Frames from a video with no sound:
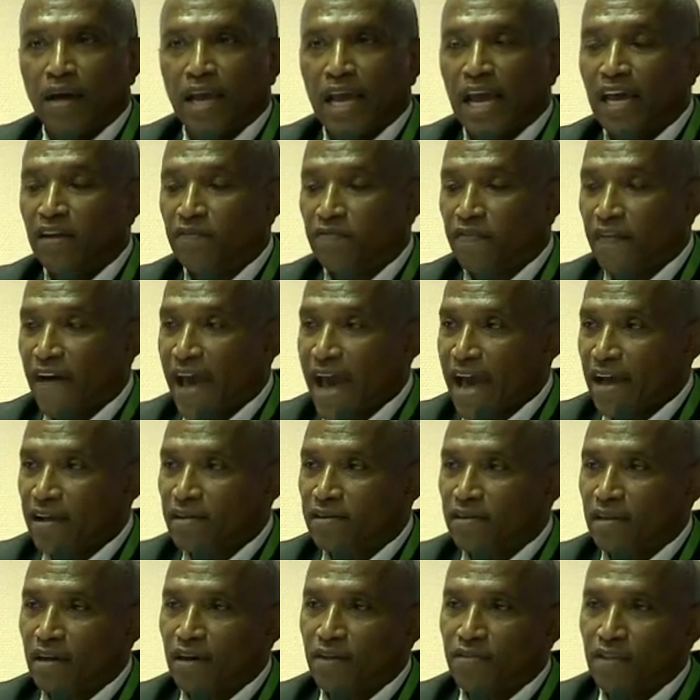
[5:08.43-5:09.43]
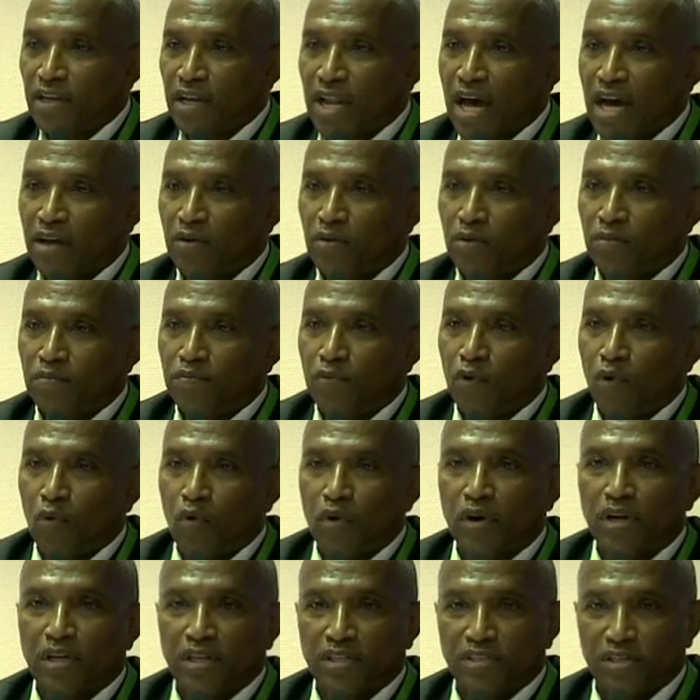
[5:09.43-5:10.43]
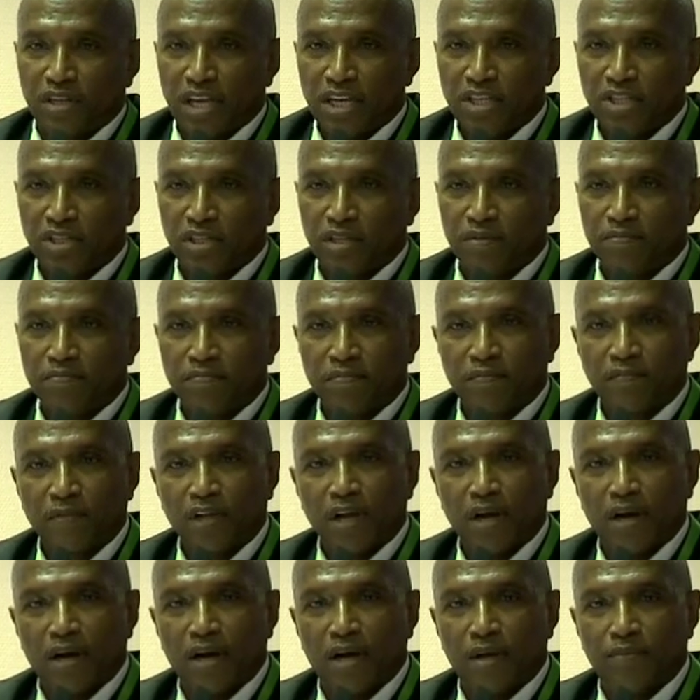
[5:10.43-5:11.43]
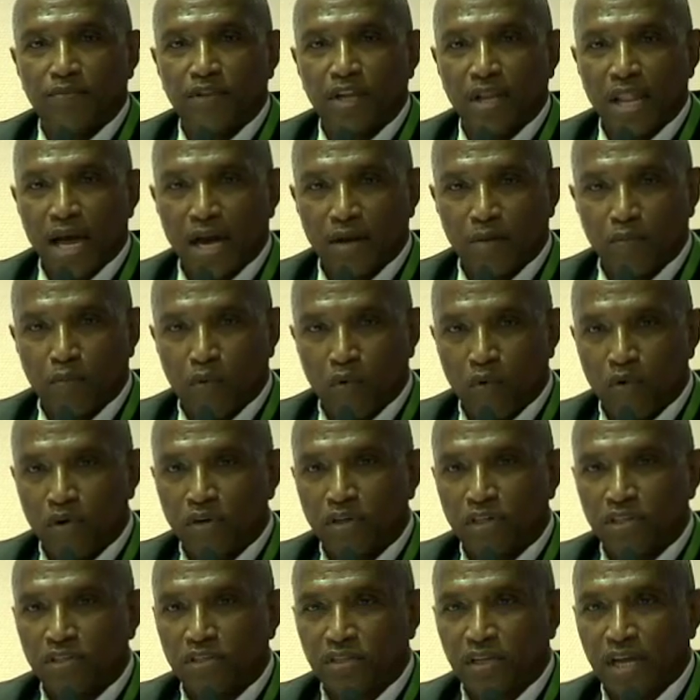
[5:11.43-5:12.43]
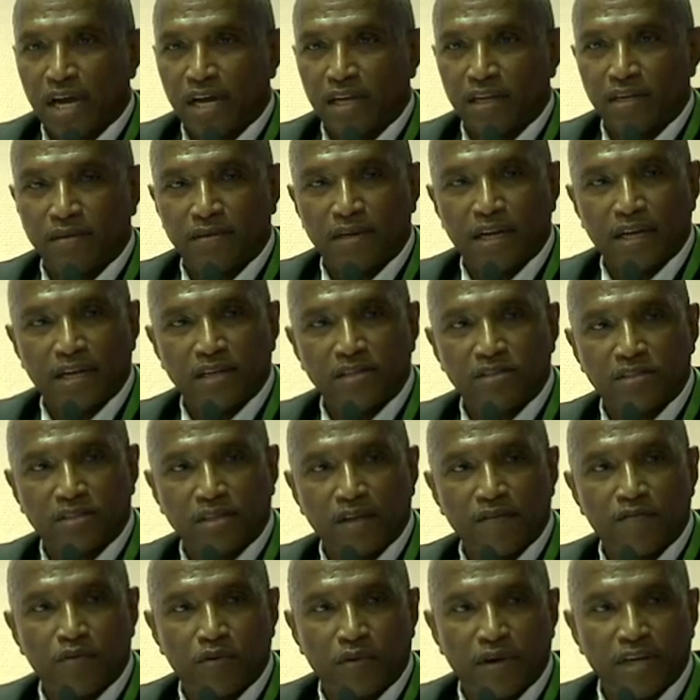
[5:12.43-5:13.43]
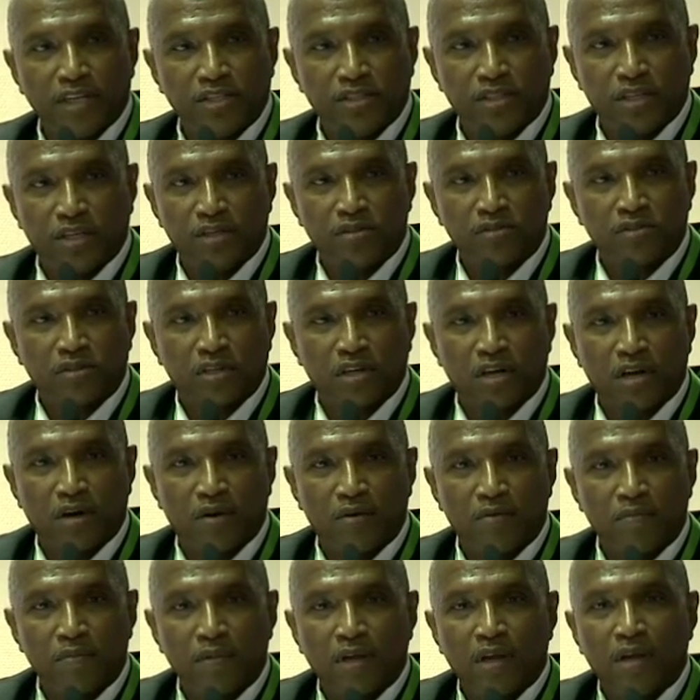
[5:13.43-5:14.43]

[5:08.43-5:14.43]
In fact, the NADA organization, the NADA board decided, I guess 7 or 8 years ago,